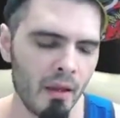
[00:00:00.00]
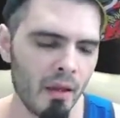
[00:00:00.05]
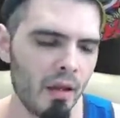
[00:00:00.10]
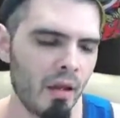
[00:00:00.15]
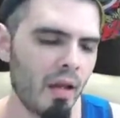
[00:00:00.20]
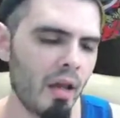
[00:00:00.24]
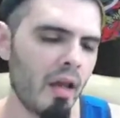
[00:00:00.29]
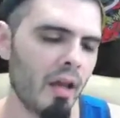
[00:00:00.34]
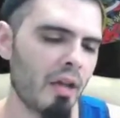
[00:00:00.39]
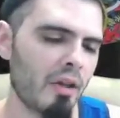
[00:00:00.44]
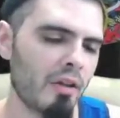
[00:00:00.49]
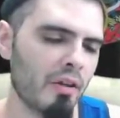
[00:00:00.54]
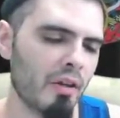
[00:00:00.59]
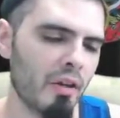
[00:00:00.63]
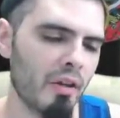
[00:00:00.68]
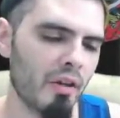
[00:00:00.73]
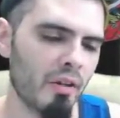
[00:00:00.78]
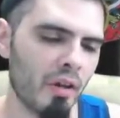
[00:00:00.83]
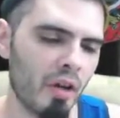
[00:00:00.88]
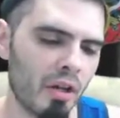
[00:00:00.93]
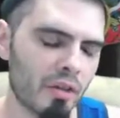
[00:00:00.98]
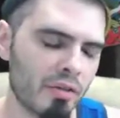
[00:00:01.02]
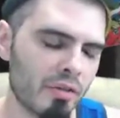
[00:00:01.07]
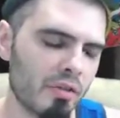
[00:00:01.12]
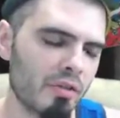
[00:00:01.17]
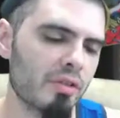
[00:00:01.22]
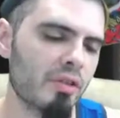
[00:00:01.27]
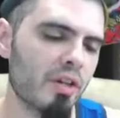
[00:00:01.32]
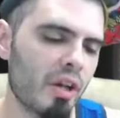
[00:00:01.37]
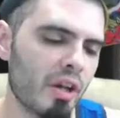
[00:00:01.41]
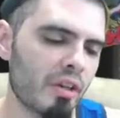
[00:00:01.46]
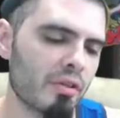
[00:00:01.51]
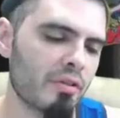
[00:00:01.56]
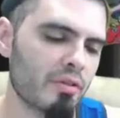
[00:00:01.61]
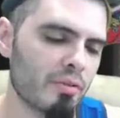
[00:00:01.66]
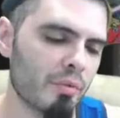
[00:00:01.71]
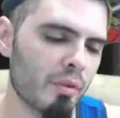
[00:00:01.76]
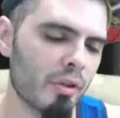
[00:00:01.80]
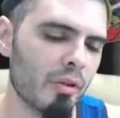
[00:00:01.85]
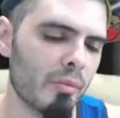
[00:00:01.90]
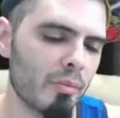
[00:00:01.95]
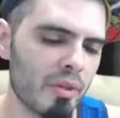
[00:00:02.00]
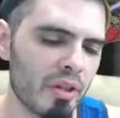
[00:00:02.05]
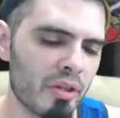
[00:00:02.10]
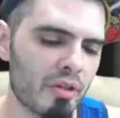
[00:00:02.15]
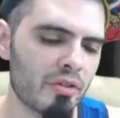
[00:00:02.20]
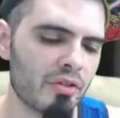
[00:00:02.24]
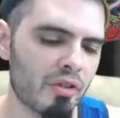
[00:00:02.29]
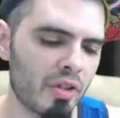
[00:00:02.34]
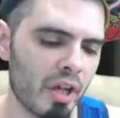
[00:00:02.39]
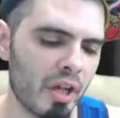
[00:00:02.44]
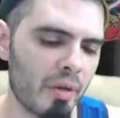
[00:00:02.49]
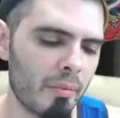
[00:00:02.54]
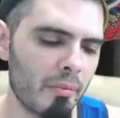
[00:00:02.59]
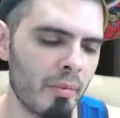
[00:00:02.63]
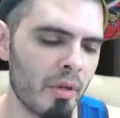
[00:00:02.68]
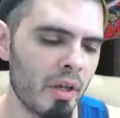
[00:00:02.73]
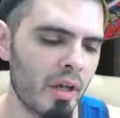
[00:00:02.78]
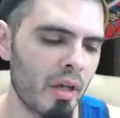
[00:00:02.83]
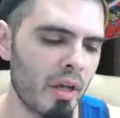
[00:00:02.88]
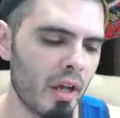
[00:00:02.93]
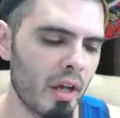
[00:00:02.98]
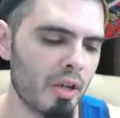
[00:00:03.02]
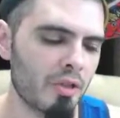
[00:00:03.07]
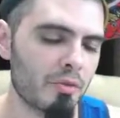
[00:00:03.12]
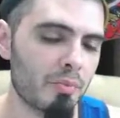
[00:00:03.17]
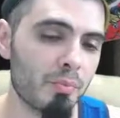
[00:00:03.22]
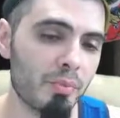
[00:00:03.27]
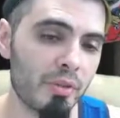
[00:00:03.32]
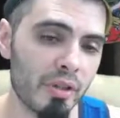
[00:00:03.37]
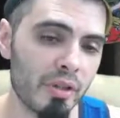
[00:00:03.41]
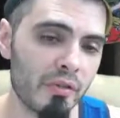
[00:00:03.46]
And lots of these characters will be the same as